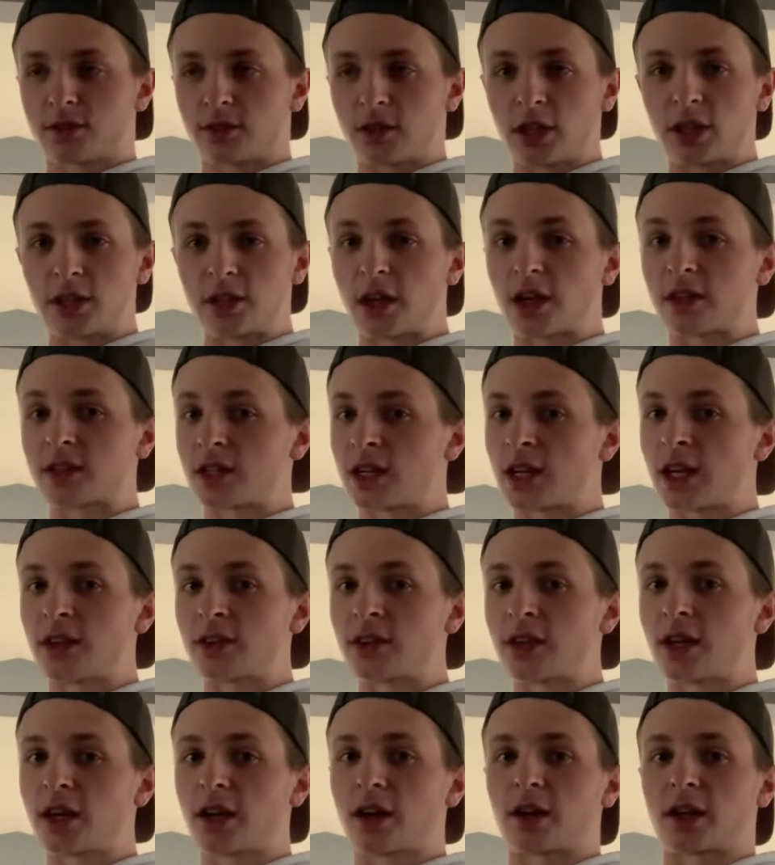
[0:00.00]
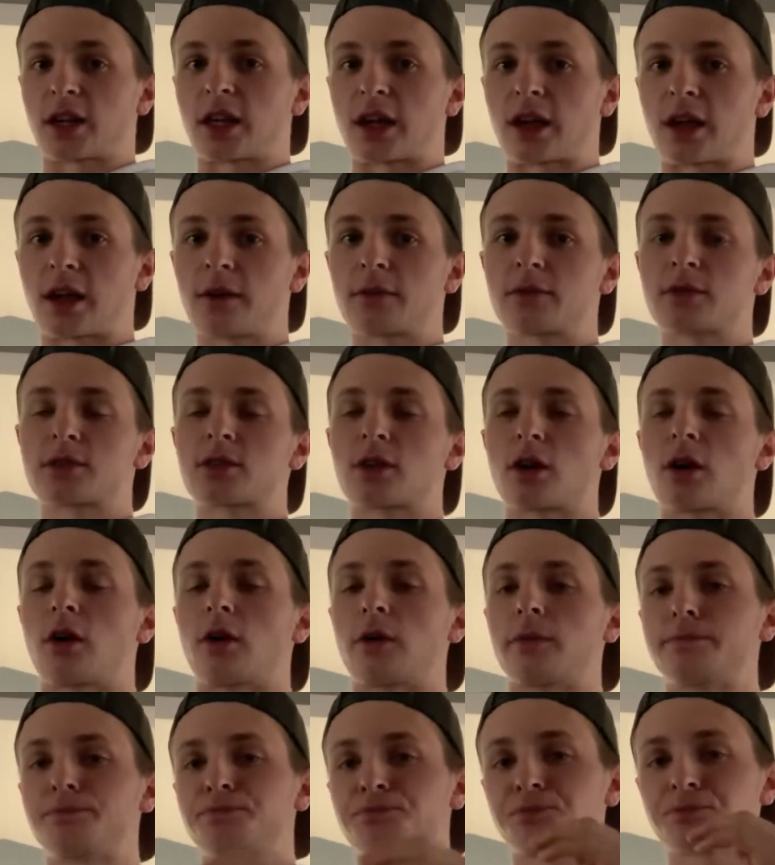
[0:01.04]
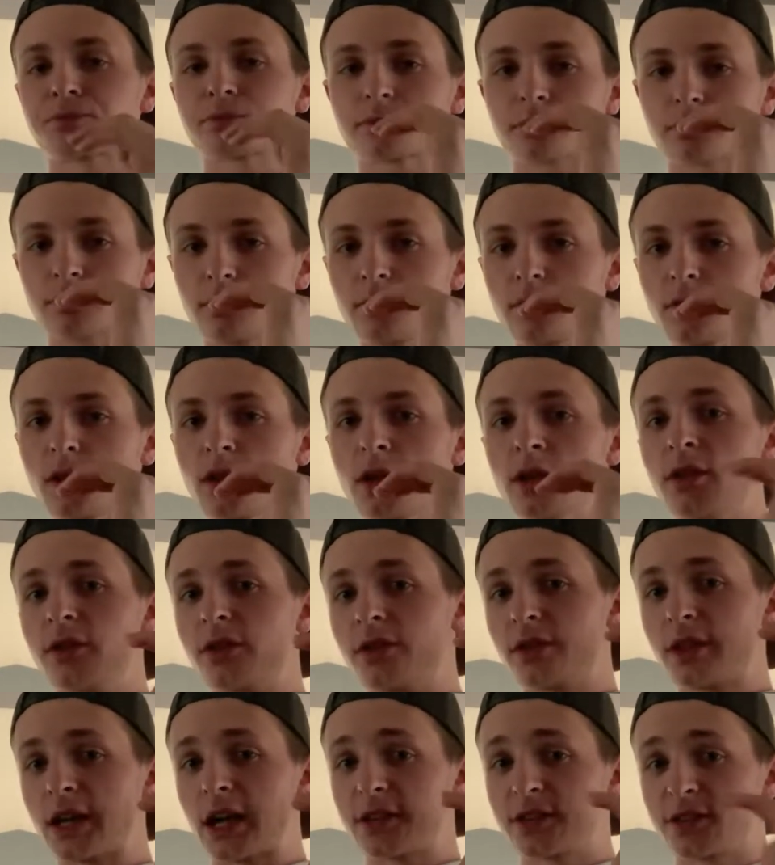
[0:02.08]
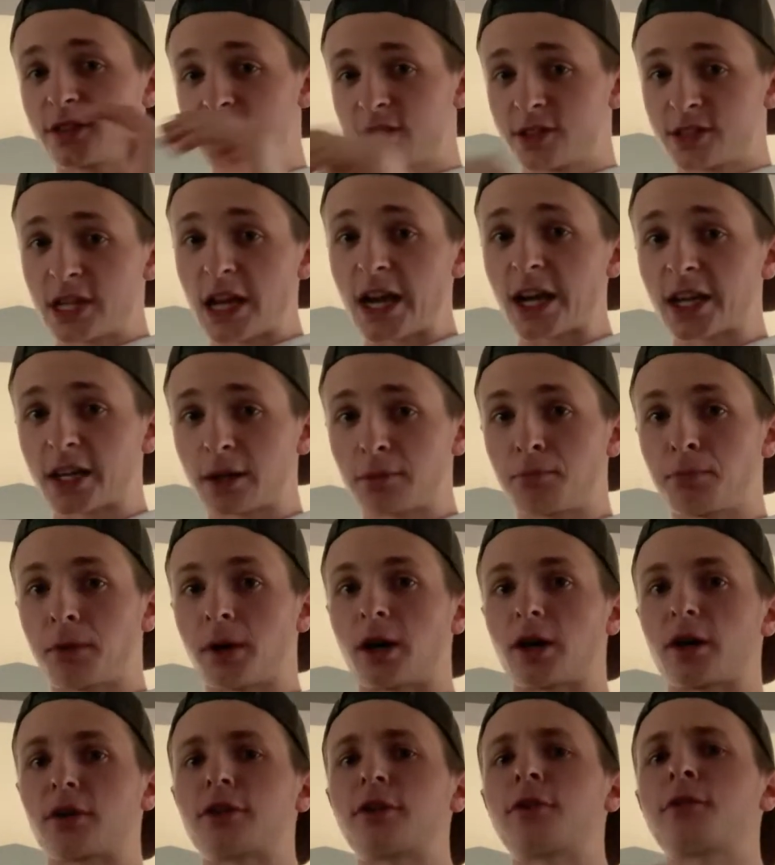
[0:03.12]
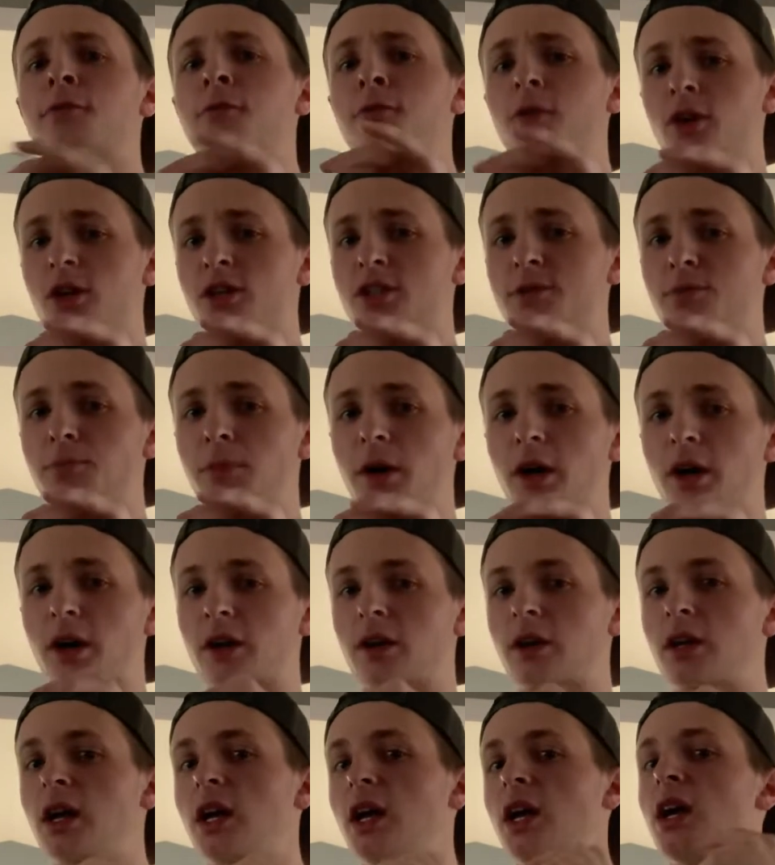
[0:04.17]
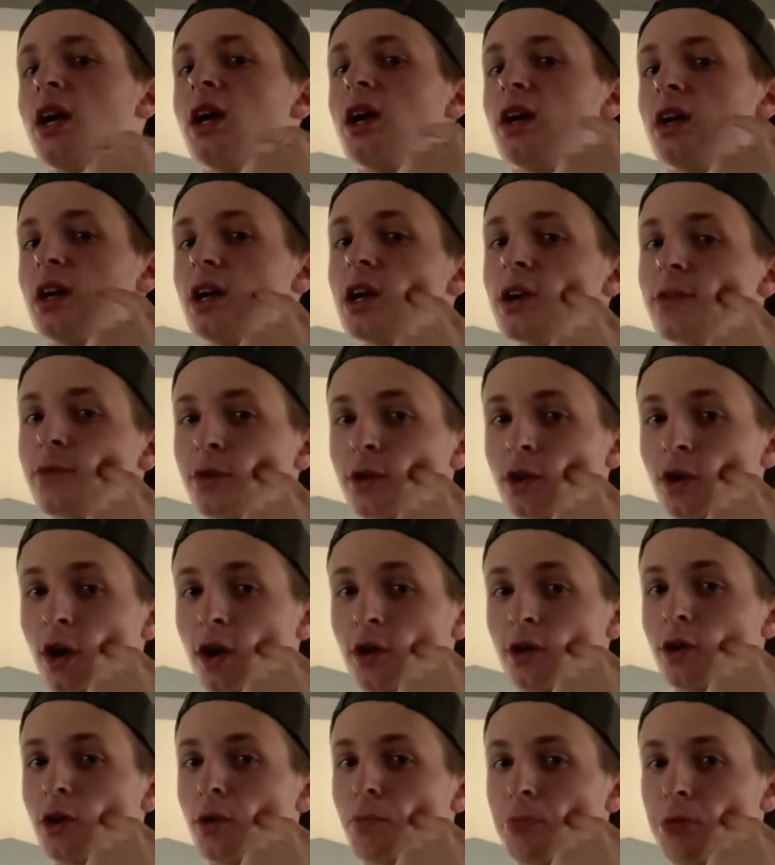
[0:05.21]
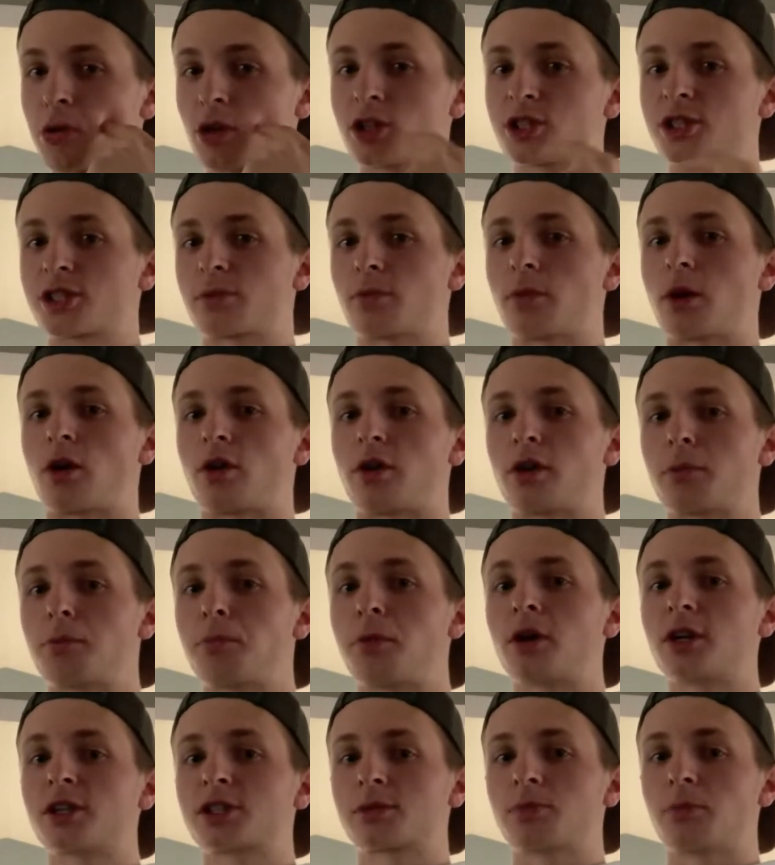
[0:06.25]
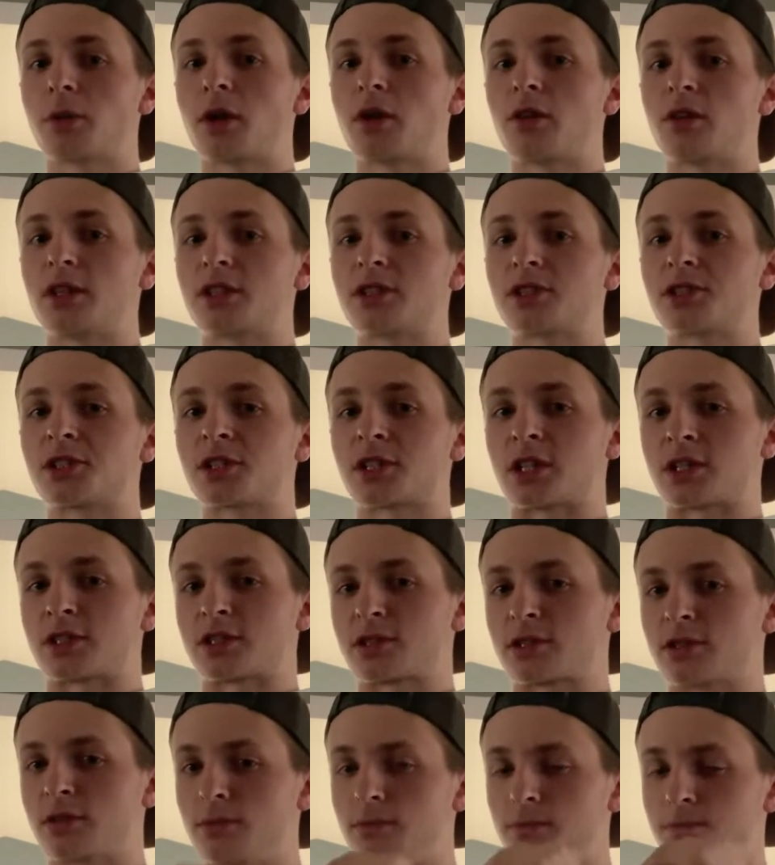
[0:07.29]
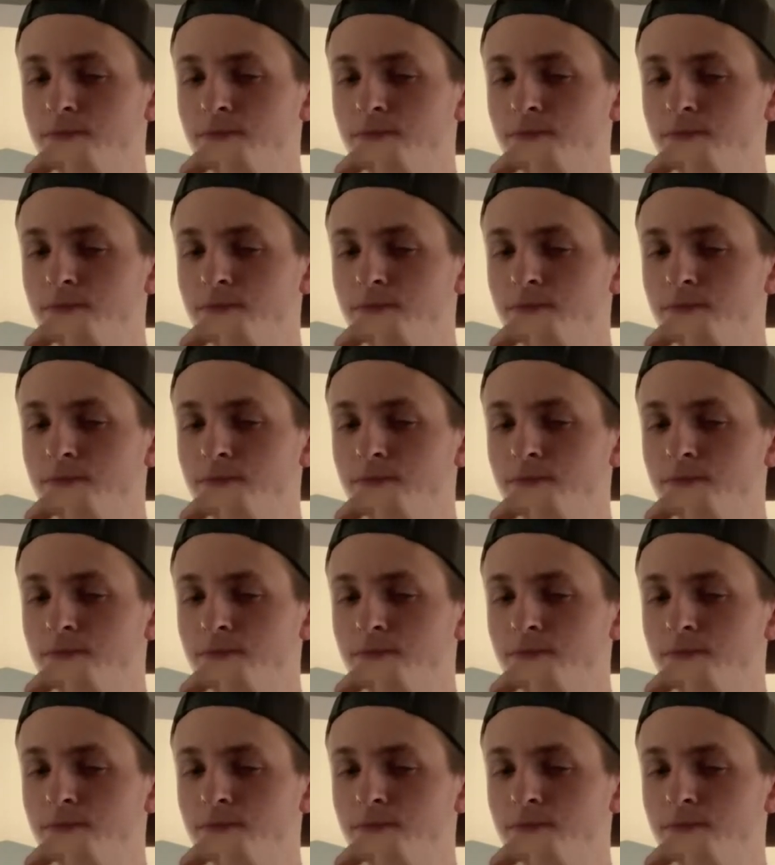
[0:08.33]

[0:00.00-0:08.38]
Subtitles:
It doesn't end there, okay? So that's the second part. The first part, if you know how to do a push moan is just